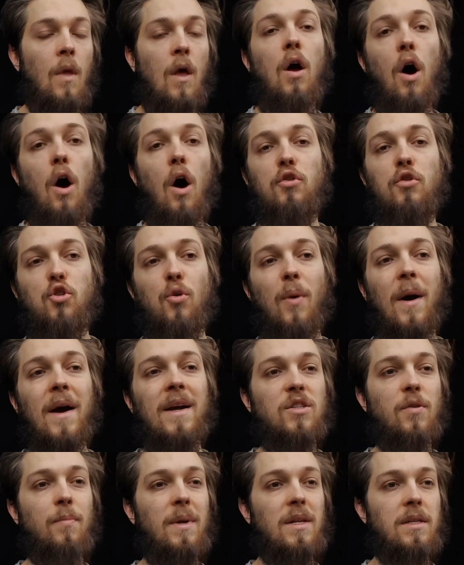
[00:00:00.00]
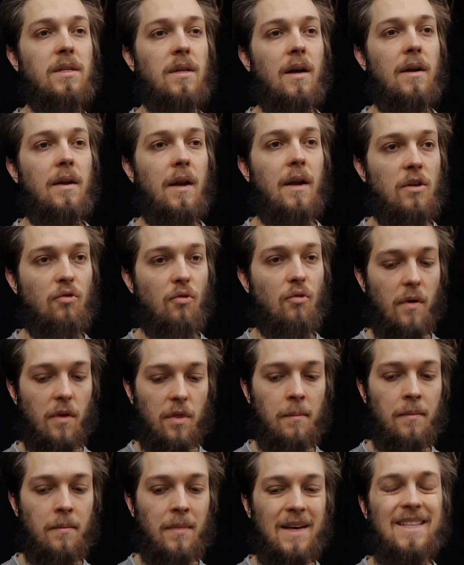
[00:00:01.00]
on trying to build an
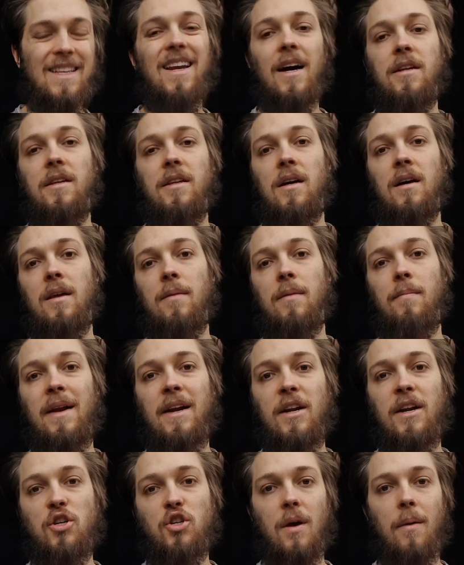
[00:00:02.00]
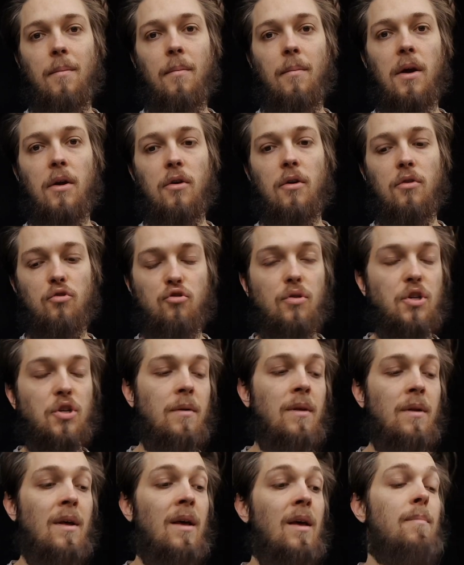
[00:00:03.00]
algorithm that ideally manages my
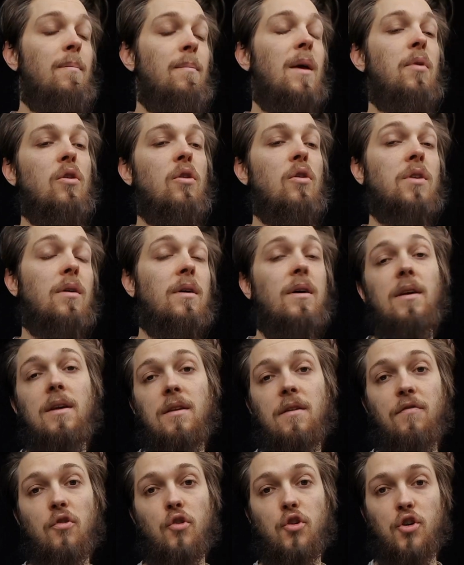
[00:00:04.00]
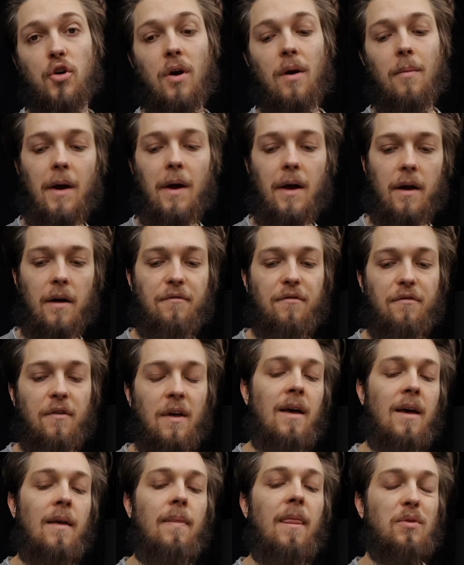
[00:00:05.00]
nutrition, maybe also in the future my health.
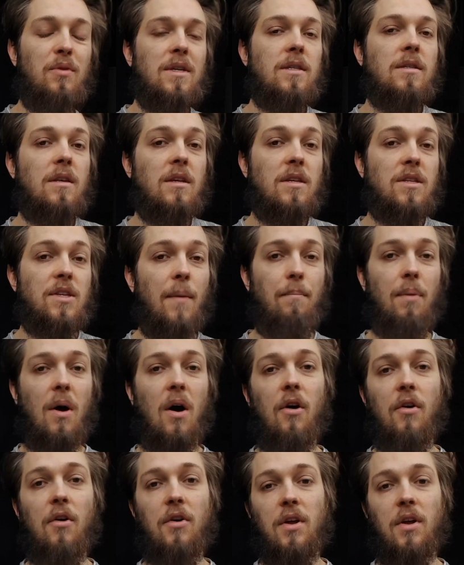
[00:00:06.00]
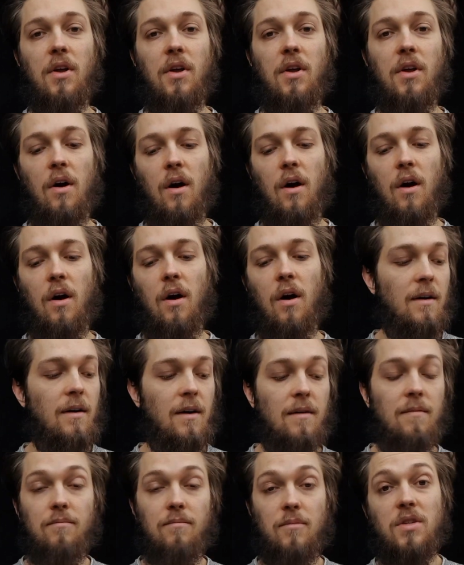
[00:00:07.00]
Now this is the subpart of
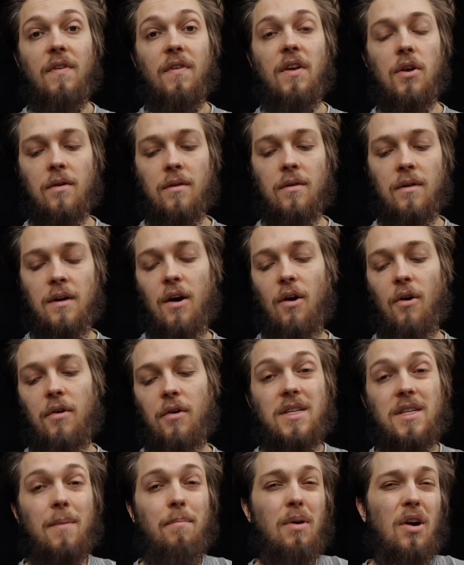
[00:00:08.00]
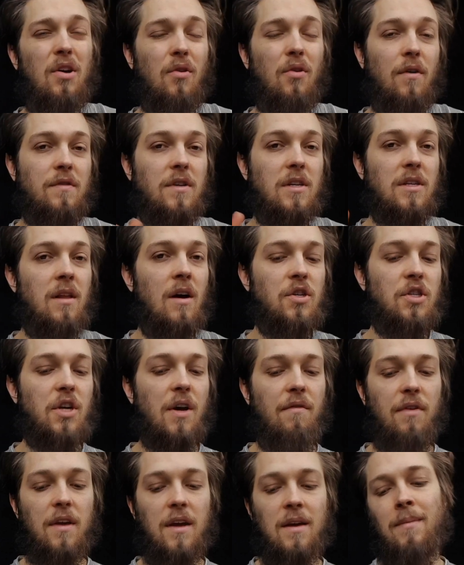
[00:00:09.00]
this video, or the subpart of this
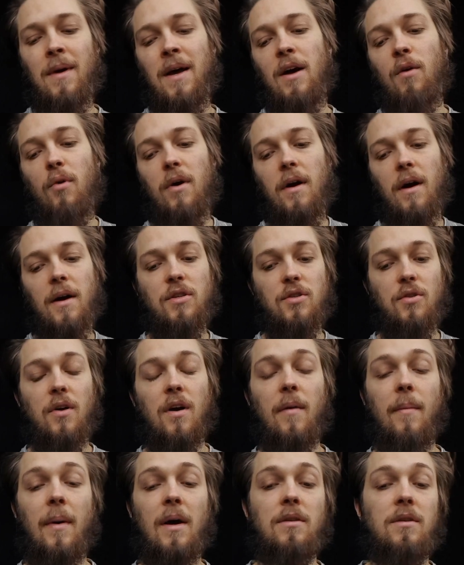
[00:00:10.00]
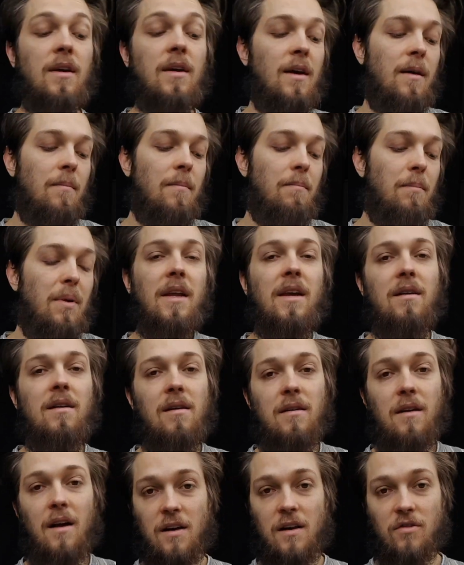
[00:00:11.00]
larger theme where I talk about
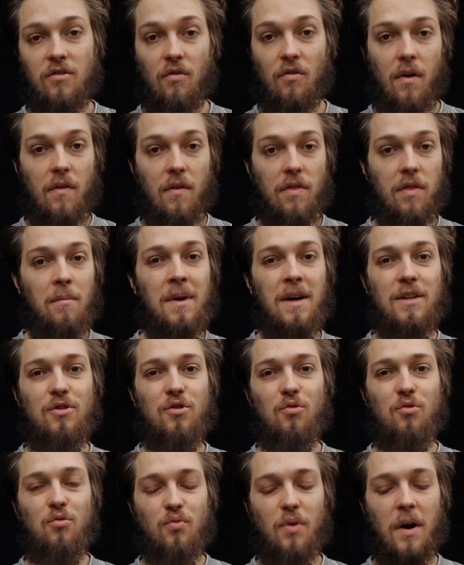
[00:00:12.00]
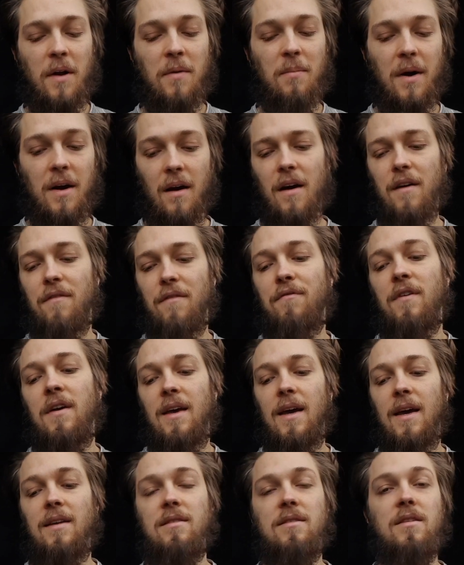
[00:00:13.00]
building an algorithm to run my life,
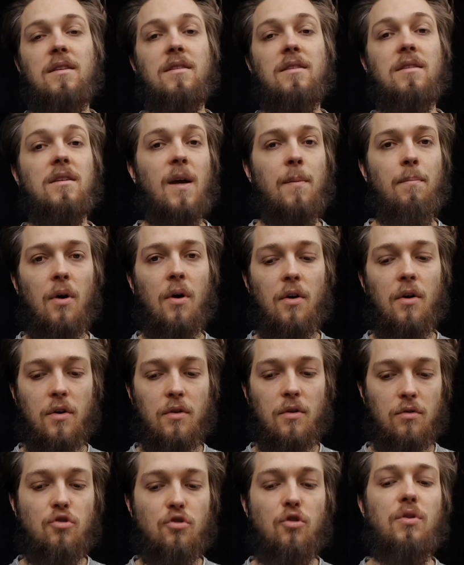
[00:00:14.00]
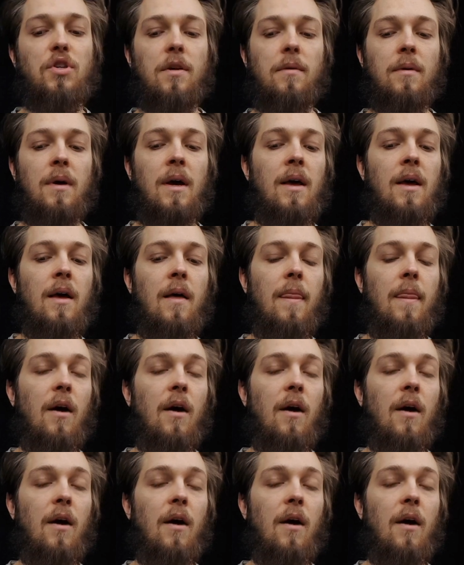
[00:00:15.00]
and this is the subpart nutrition. Now